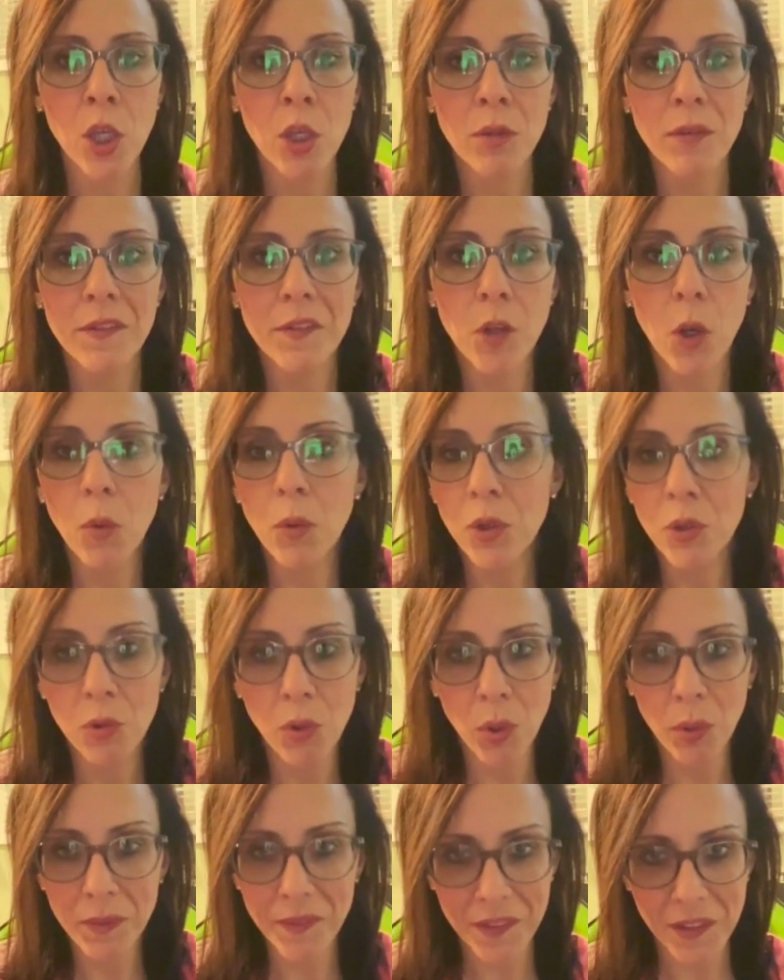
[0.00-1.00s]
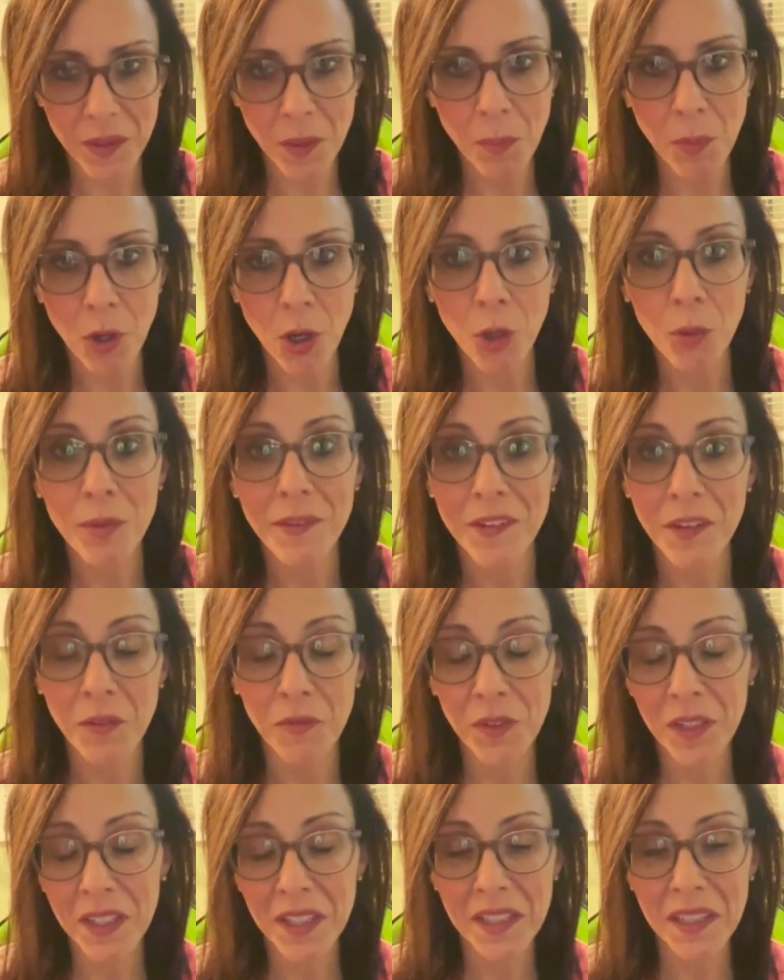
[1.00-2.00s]
so engrossed in the book was the
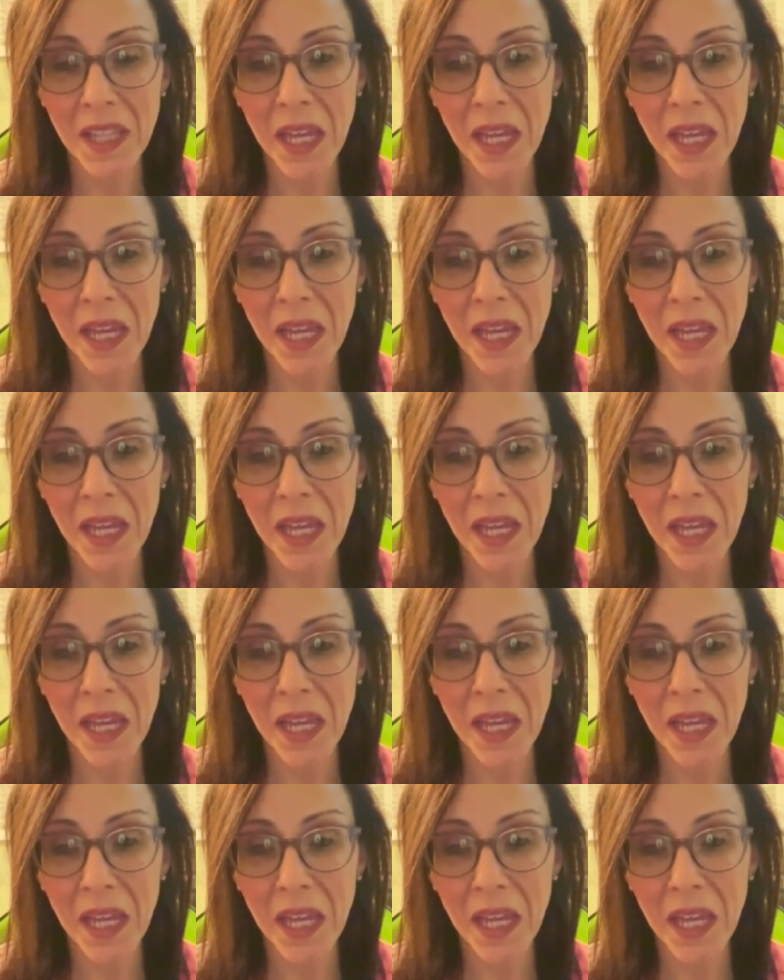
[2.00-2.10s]
feeling